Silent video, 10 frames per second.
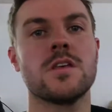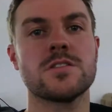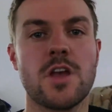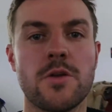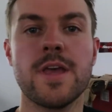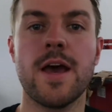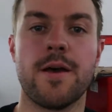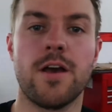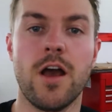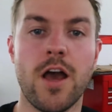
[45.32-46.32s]
So
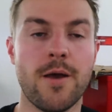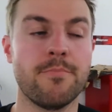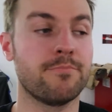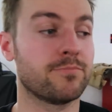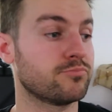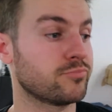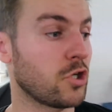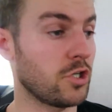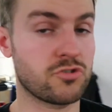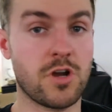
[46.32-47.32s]
yeah,
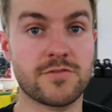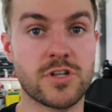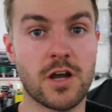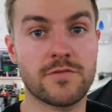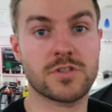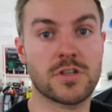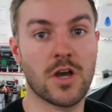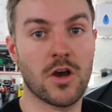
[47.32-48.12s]
got the drive shafts,